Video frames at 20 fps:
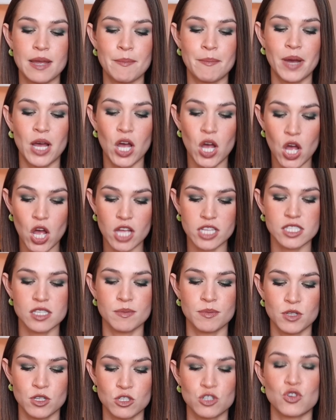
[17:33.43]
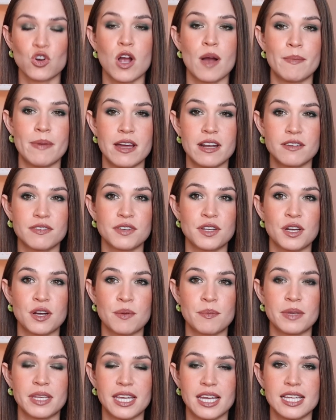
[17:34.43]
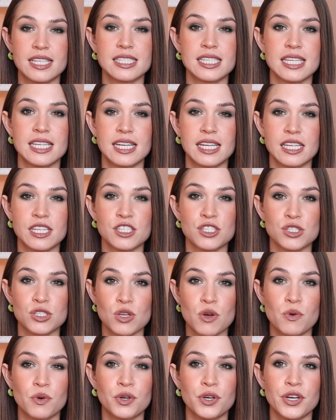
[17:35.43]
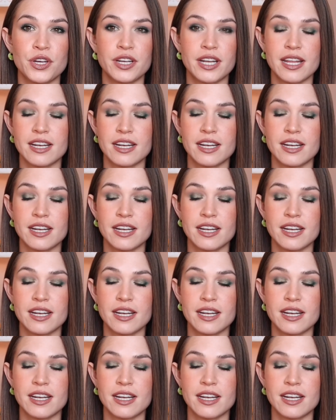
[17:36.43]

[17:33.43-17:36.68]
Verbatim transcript: possible drop out of here because it is so good.